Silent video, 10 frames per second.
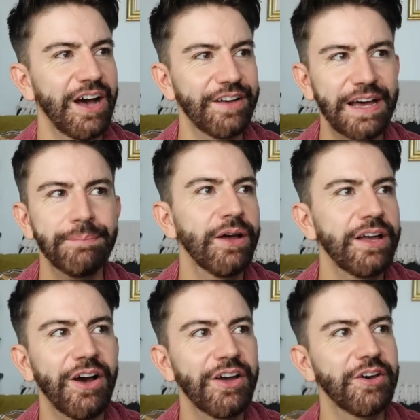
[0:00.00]
I've had
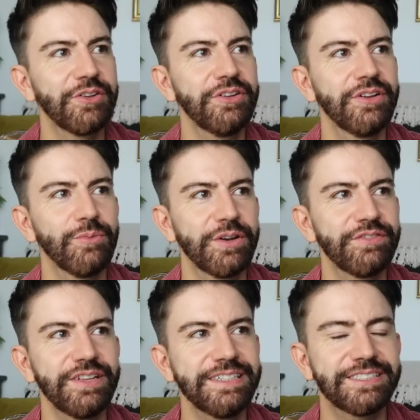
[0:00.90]
my eye on one
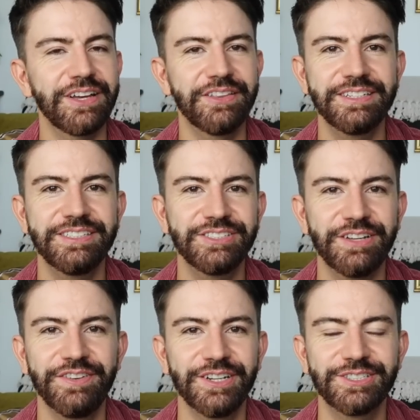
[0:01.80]
of these, I think, since
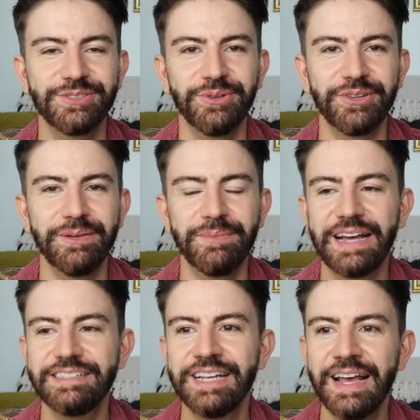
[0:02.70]
I first saw them.
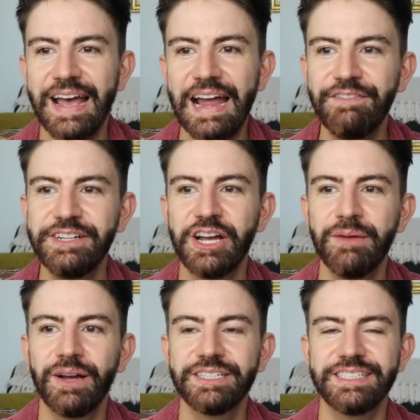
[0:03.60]
And every
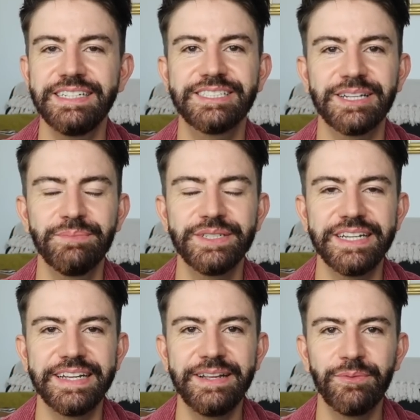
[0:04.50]
time I see
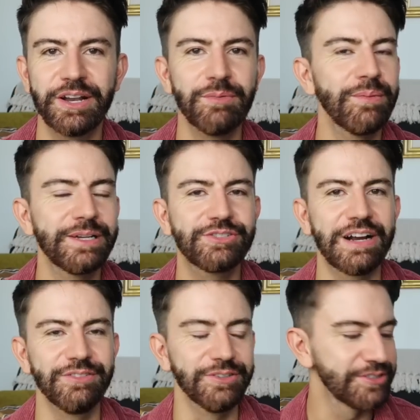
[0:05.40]
somebody when I'm on my
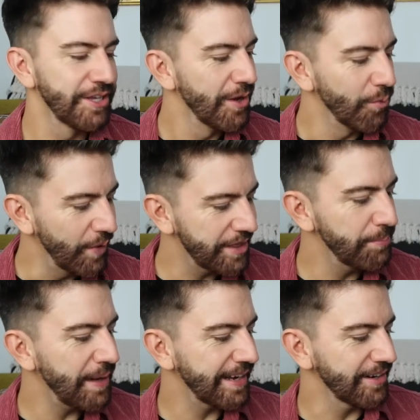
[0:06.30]
travels with a
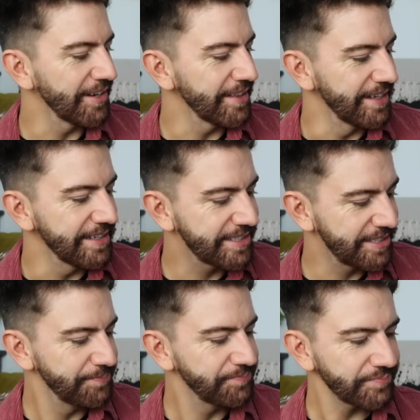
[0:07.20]
bag like
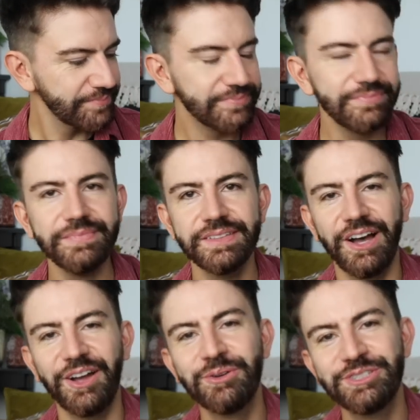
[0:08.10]
this,
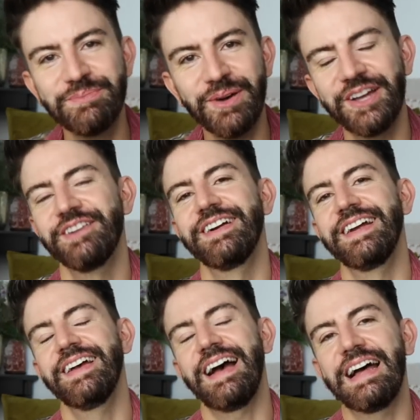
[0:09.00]
I always admire
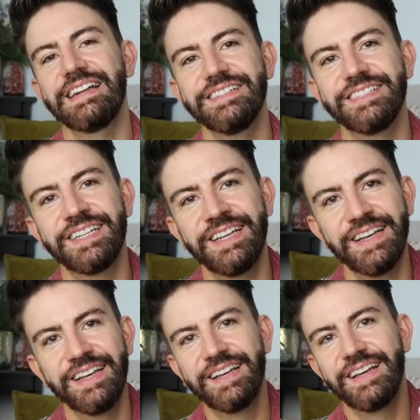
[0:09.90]
it. And
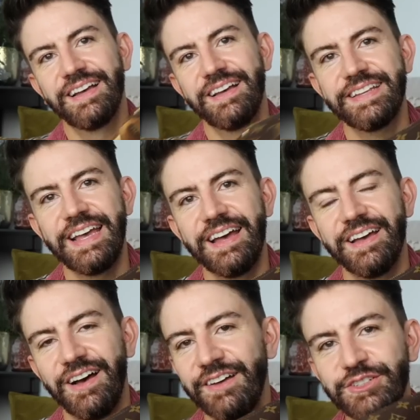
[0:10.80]
yeah,
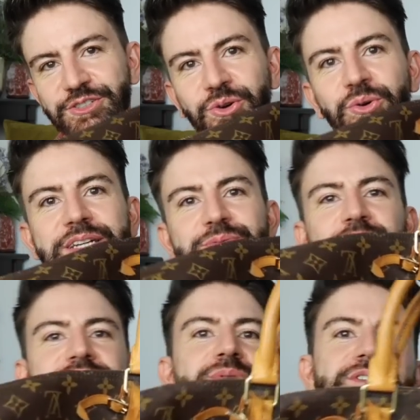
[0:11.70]
I've just always
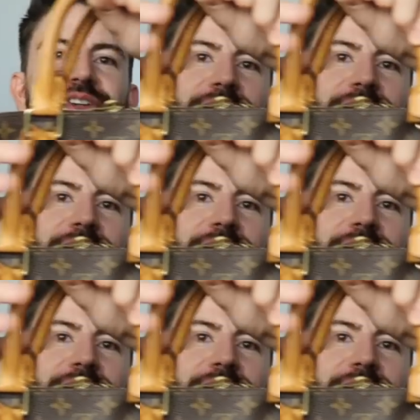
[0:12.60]
wanted one.